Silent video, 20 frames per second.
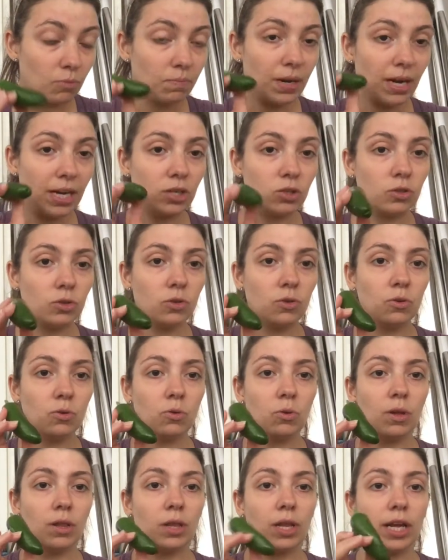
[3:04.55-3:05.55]
but I
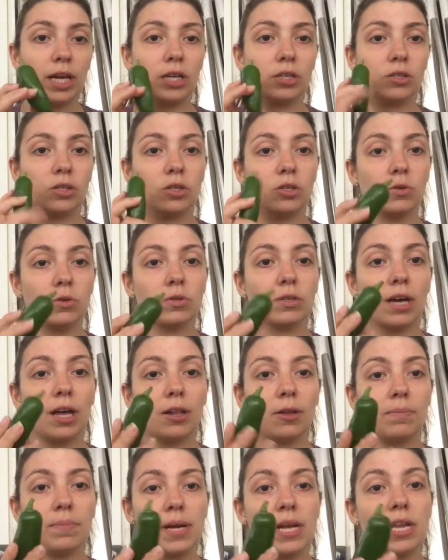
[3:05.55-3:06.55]
do like to use
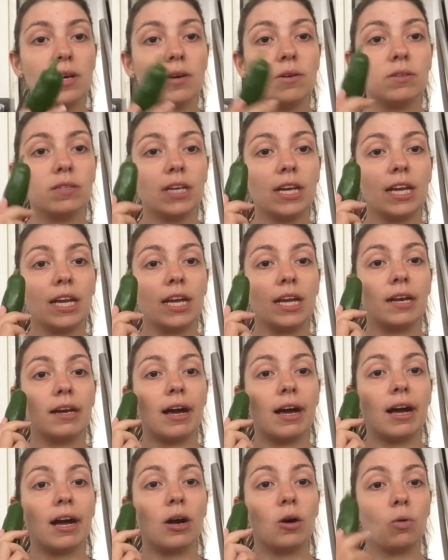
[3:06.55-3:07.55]
jalapenos in
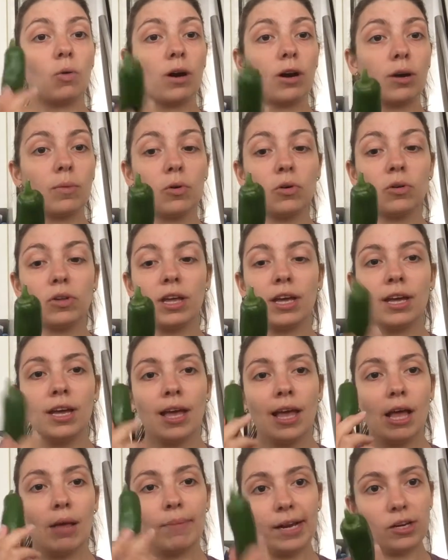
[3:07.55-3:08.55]
guacamole,
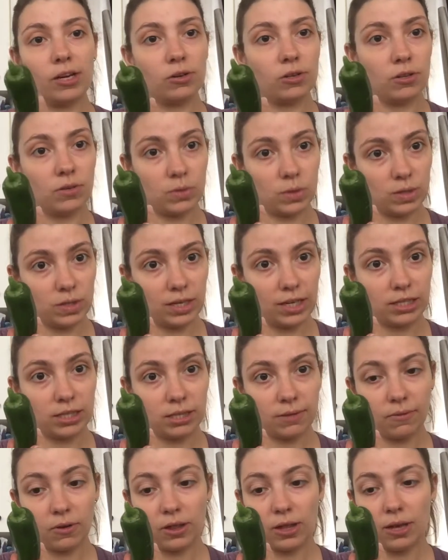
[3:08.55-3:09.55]
but I don't use the seeds
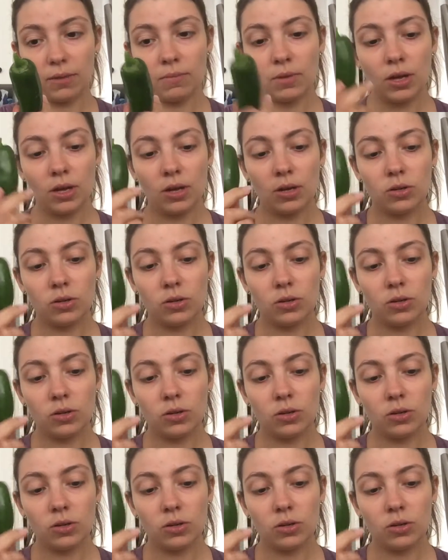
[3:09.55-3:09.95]
for them.